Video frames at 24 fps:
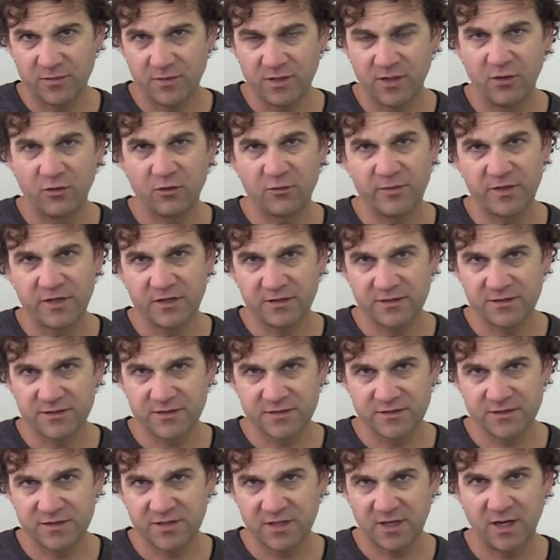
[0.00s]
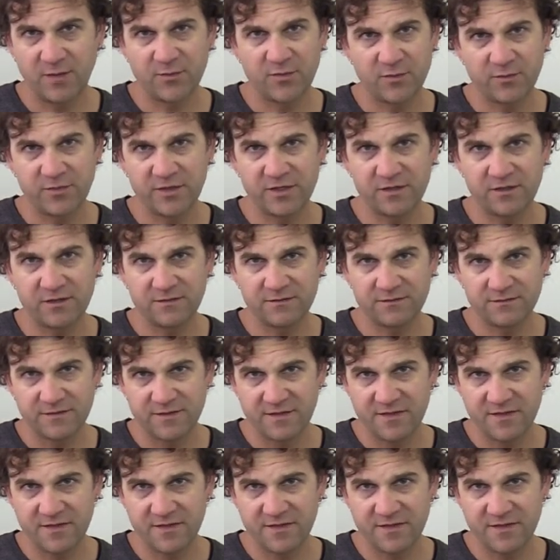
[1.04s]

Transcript: lower middle to upper middle,